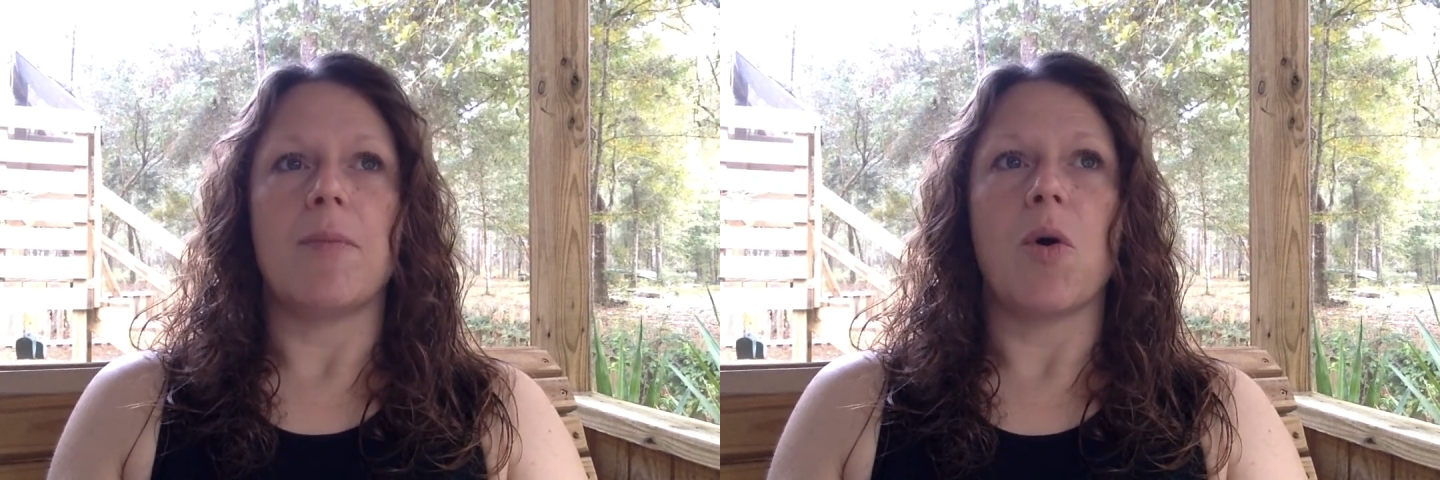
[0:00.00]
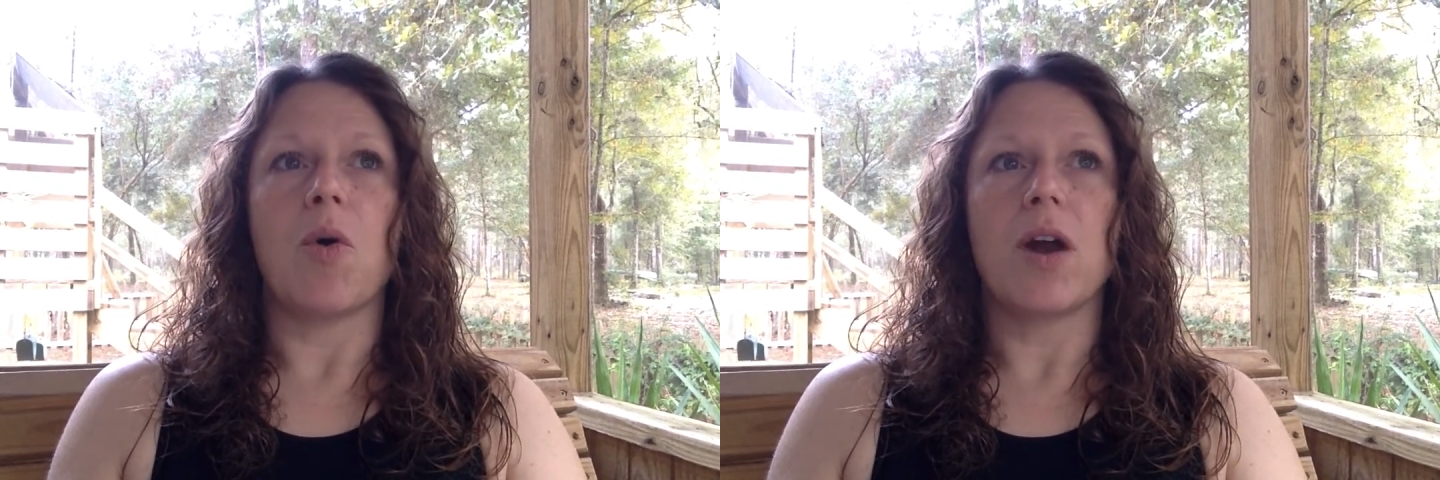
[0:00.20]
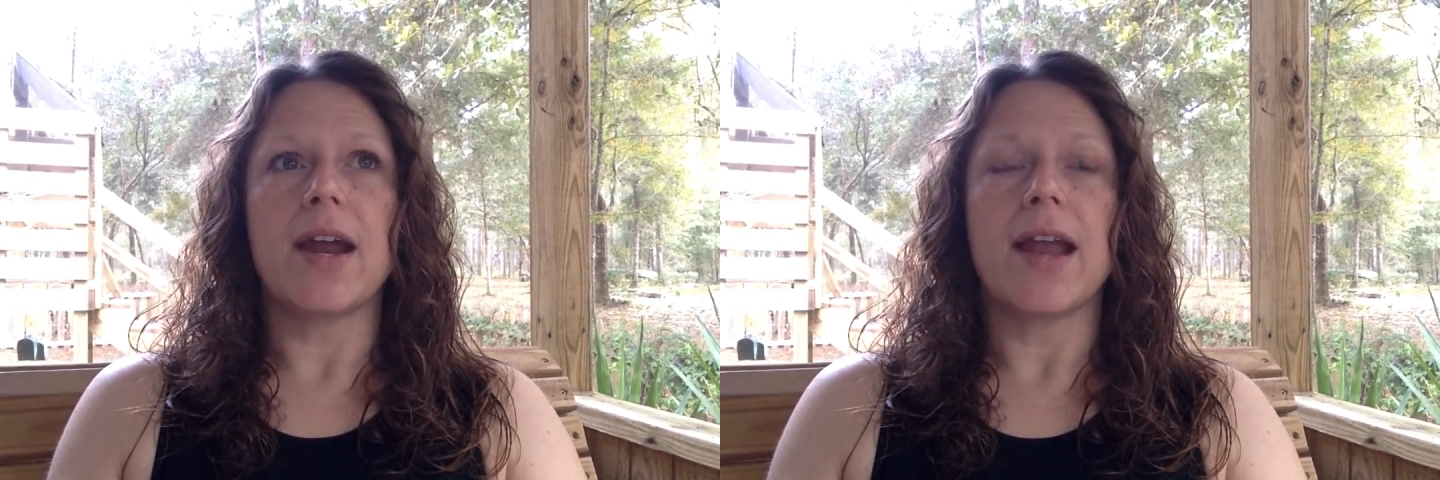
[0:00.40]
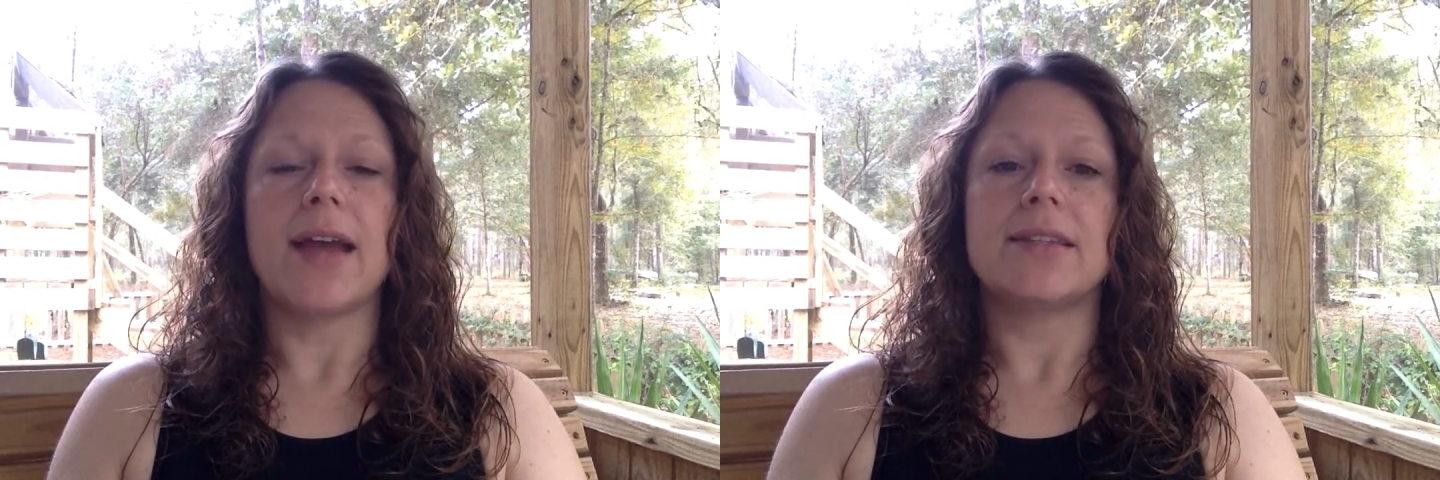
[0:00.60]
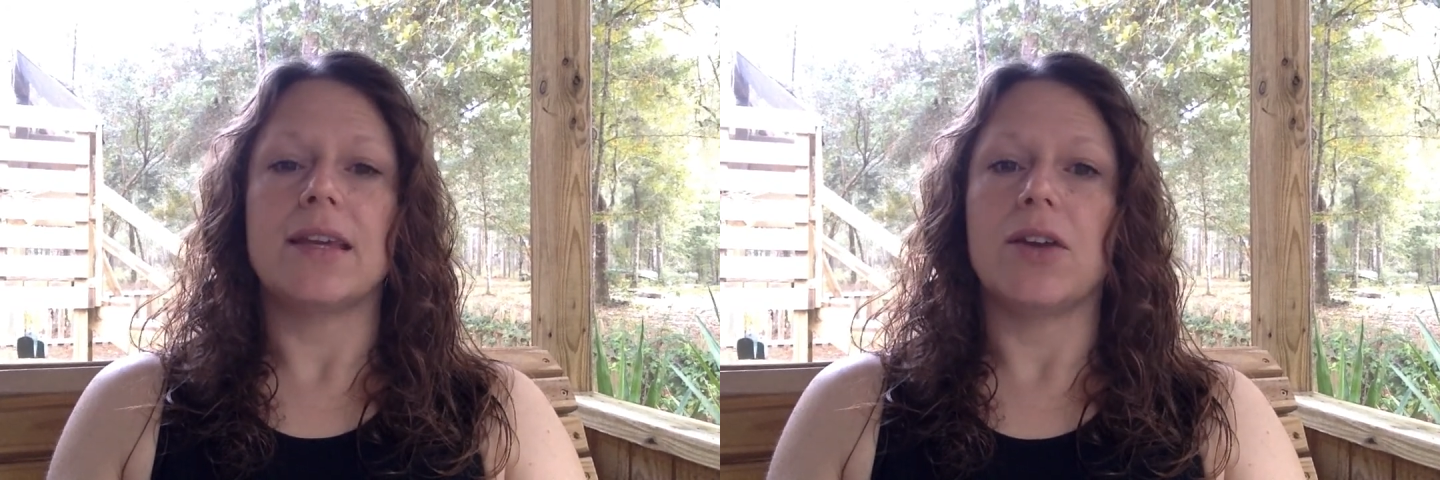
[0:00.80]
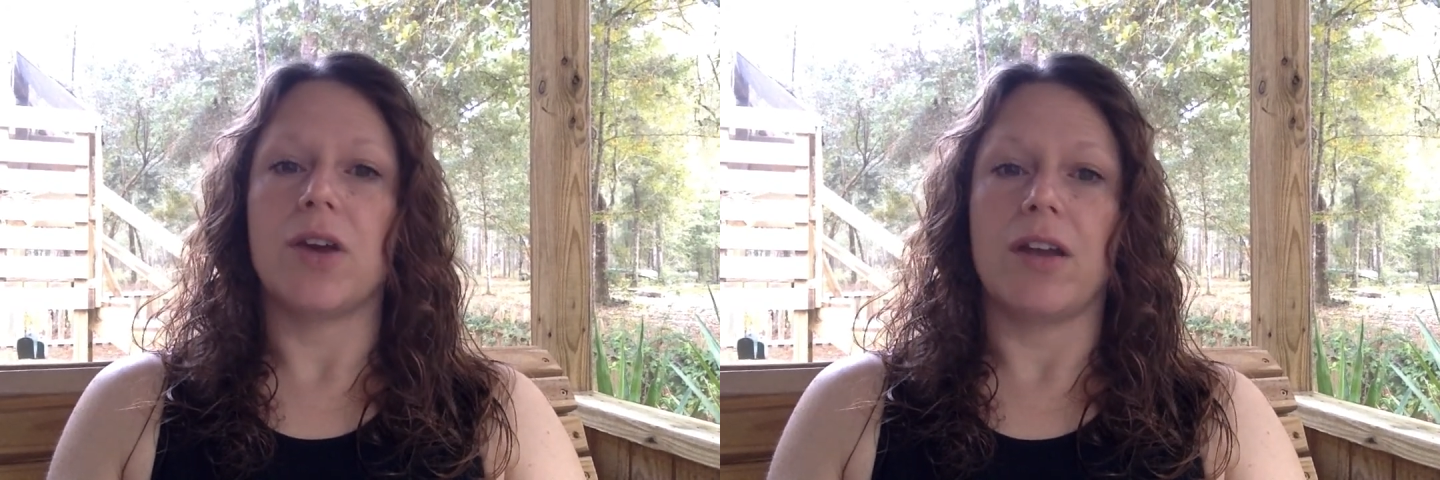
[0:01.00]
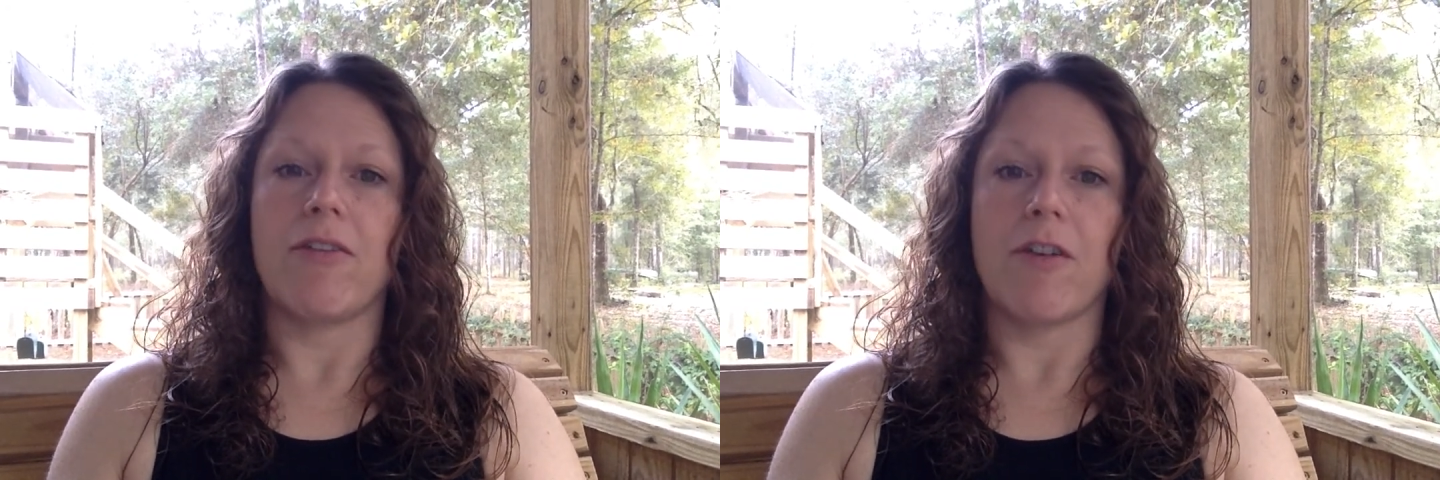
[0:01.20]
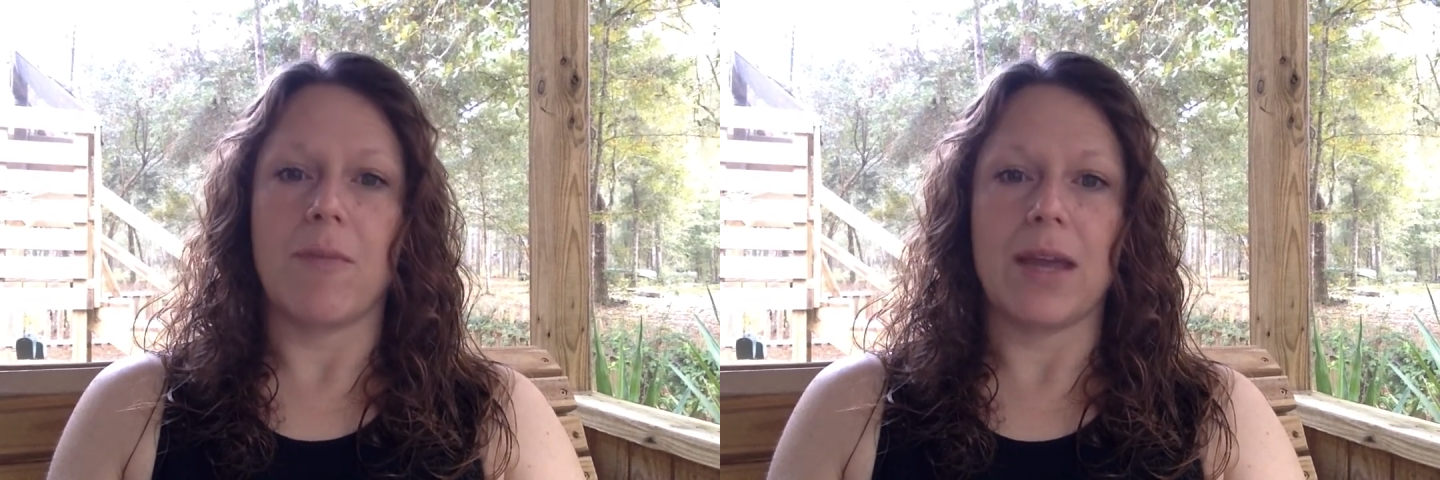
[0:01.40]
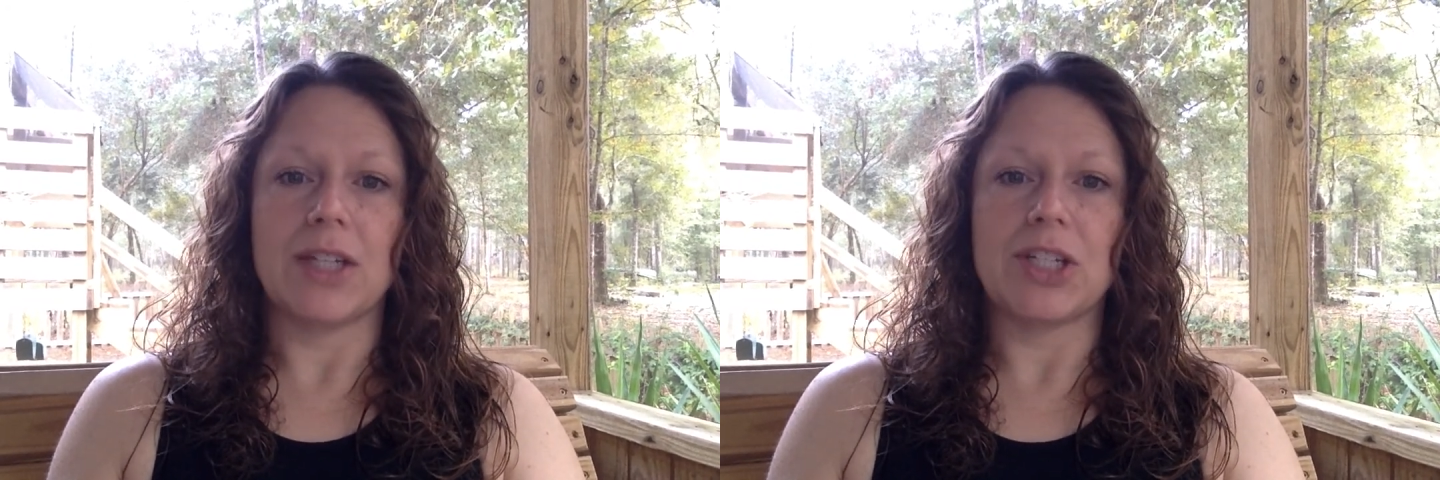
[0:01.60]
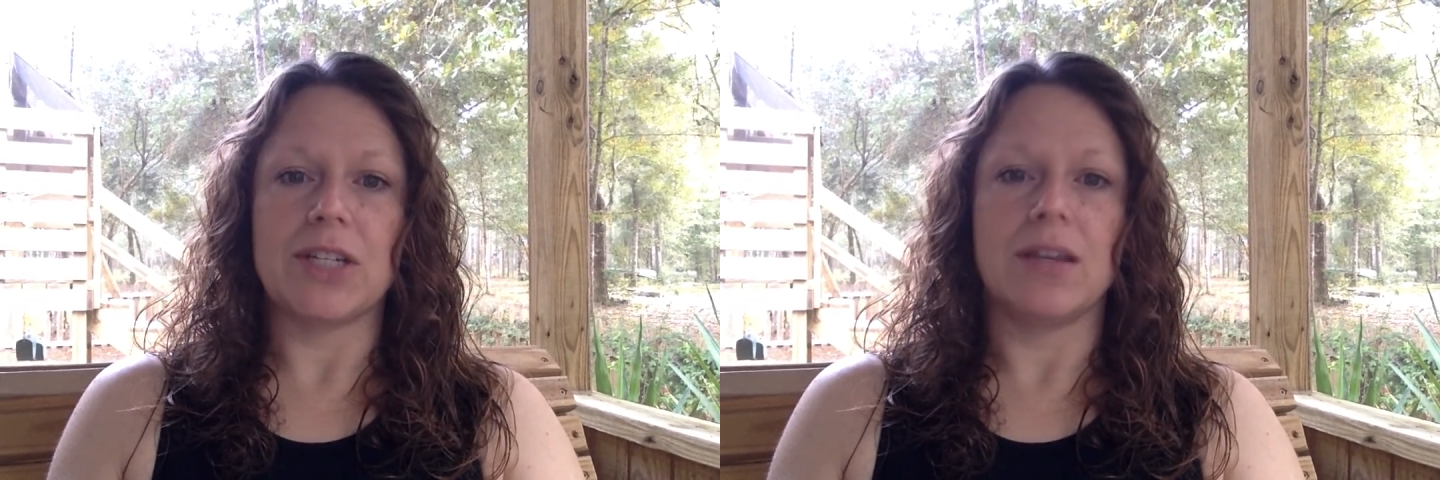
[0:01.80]
organizing your
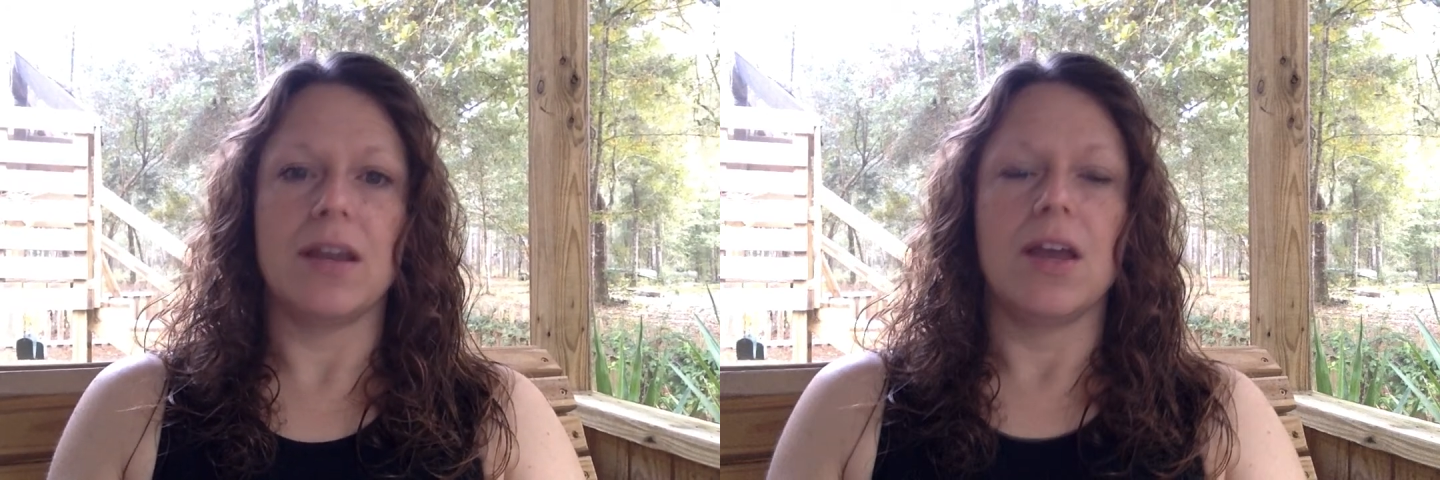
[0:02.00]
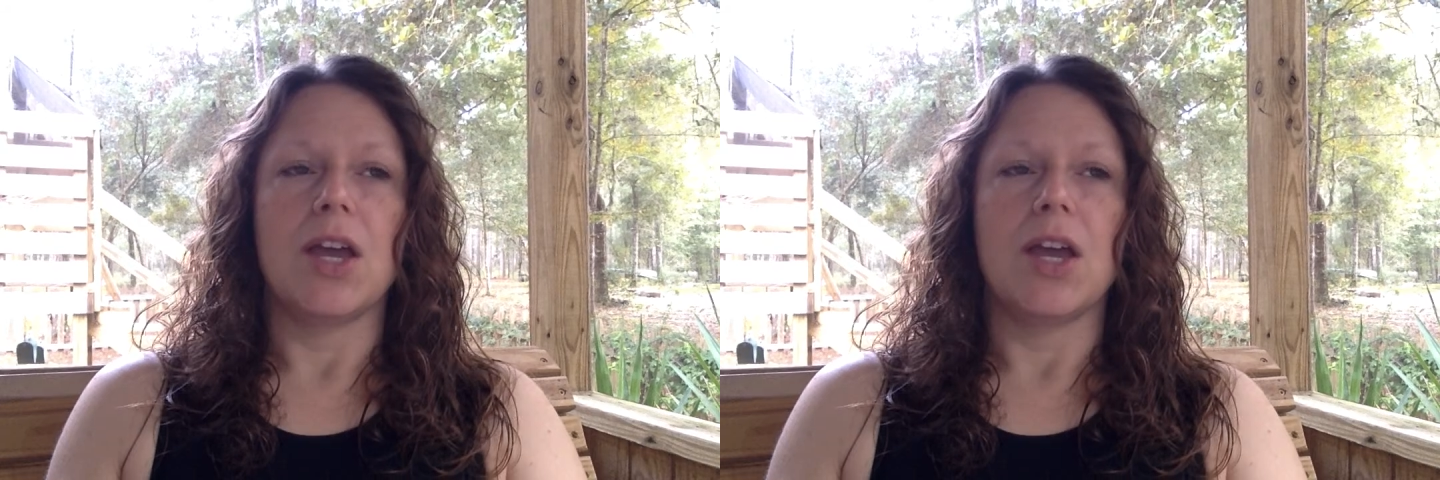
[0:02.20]
information,